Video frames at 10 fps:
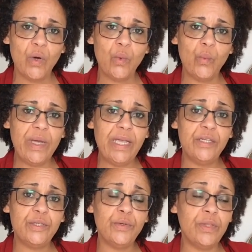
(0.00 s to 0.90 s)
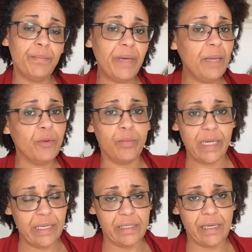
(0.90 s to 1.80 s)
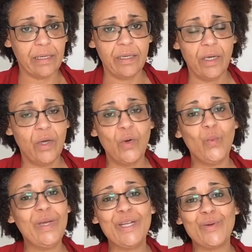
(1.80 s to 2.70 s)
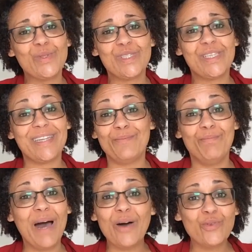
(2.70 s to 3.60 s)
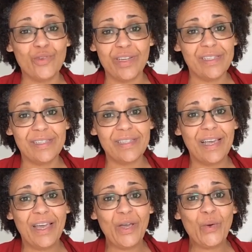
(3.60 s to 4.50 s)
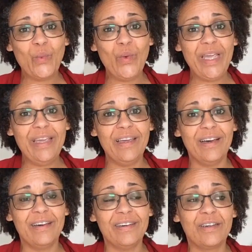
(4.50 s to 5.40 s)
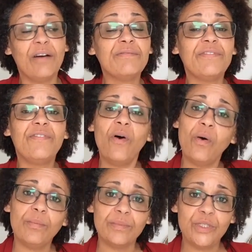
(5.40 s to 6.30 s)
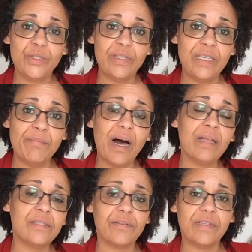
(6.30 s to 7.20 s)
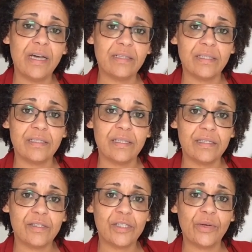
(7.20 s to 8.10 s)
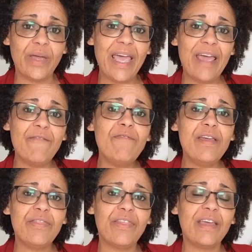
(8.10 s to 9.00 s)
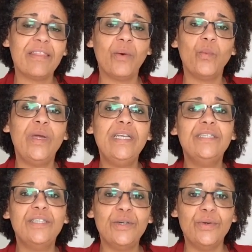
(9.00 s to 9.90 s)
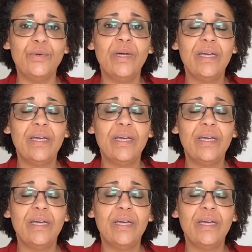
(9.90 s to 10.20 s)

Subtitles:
We do the people pleasing. We don't set boundaries. We conform to the demands of the narcissist. So everything that we do